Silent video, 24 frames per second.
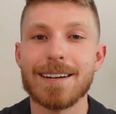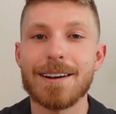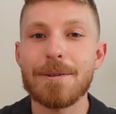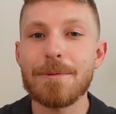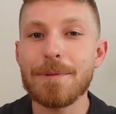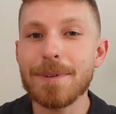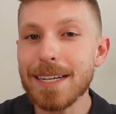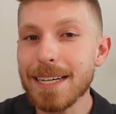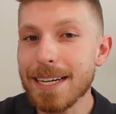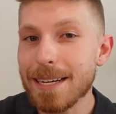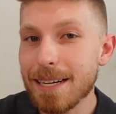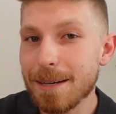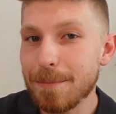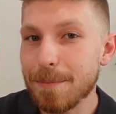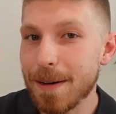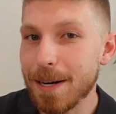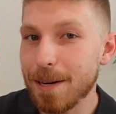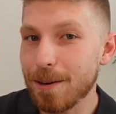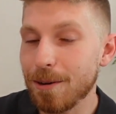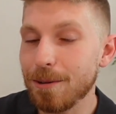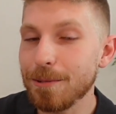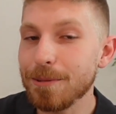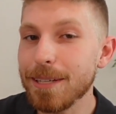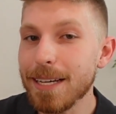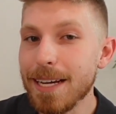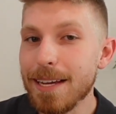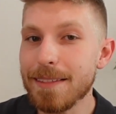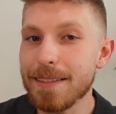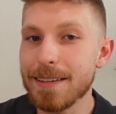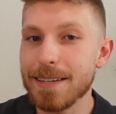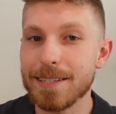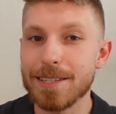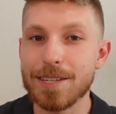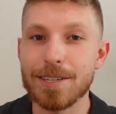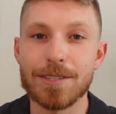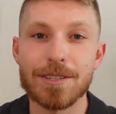Now, I want to compare
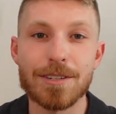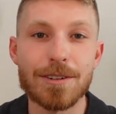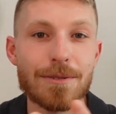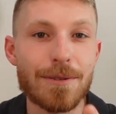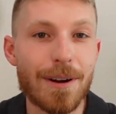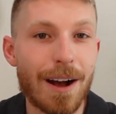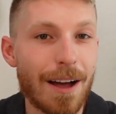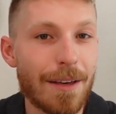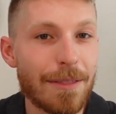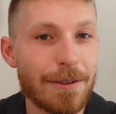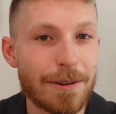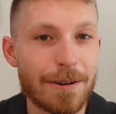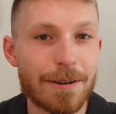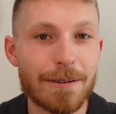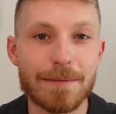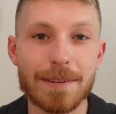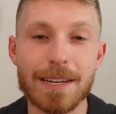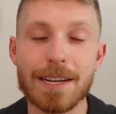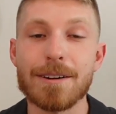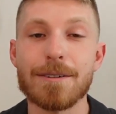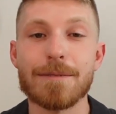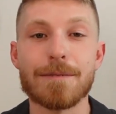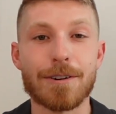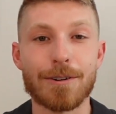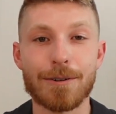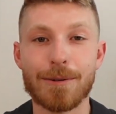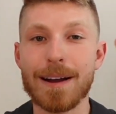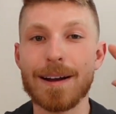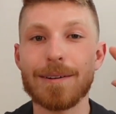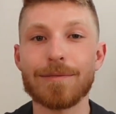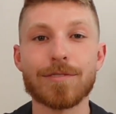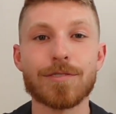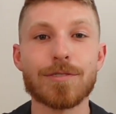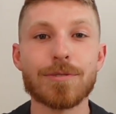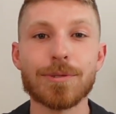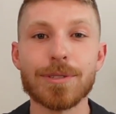Olathe to two other,
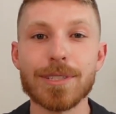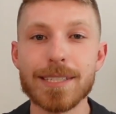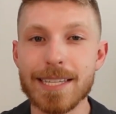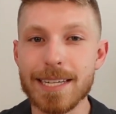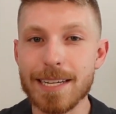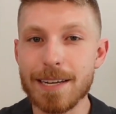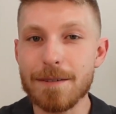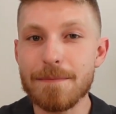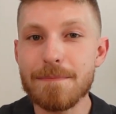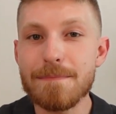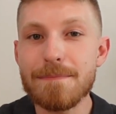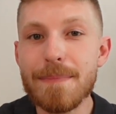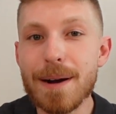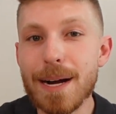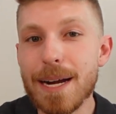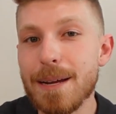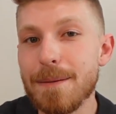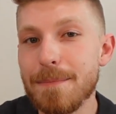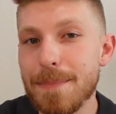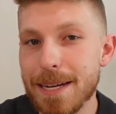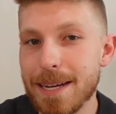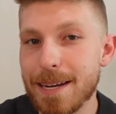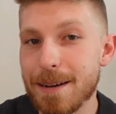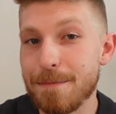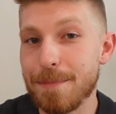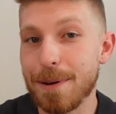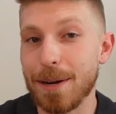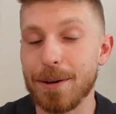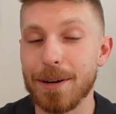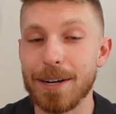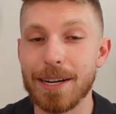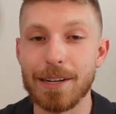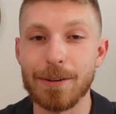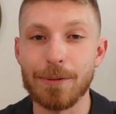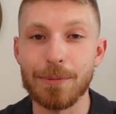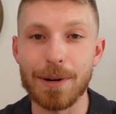crown jewels that you might be comparing it